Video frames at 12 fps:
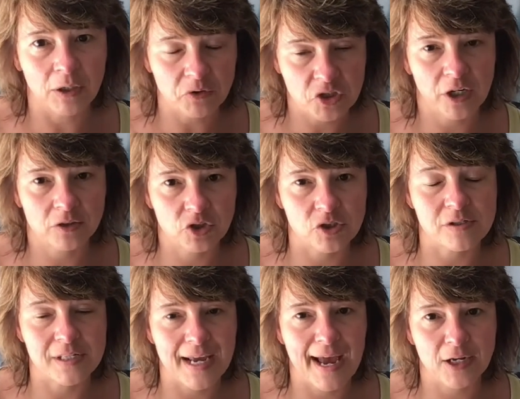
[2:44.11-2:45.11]
touches
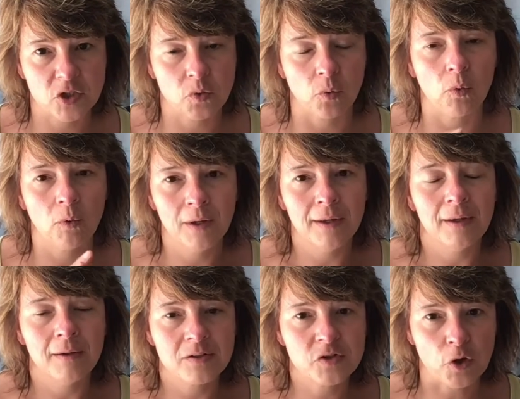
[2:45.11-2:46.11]
the actual
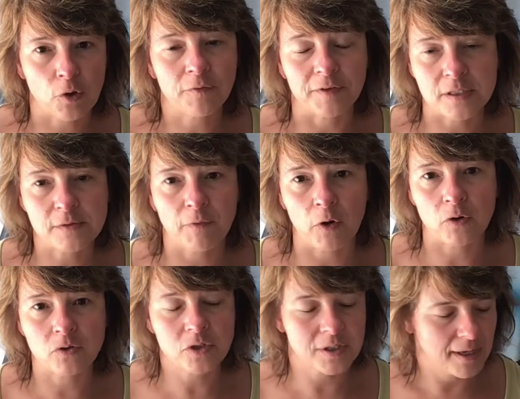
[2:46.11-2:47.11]
surface
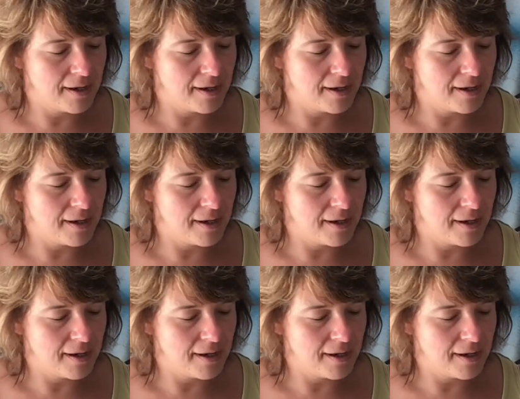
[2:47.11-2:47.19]
first.